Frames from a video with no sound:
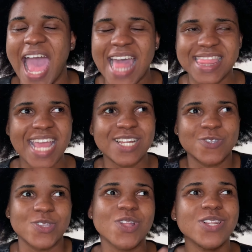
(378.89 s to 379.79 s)
and then
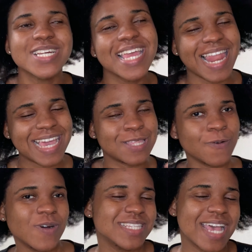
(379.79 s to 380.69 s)
it was not looking like
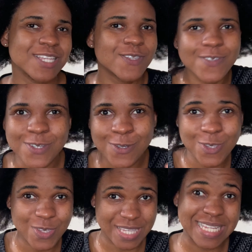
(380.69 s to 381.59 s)
the ones I
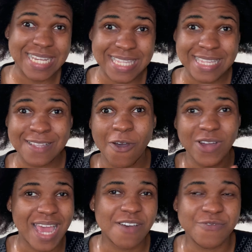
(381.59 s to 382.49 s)
used to see in
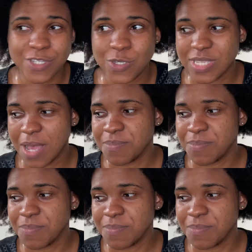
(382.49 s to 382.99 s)
other videos,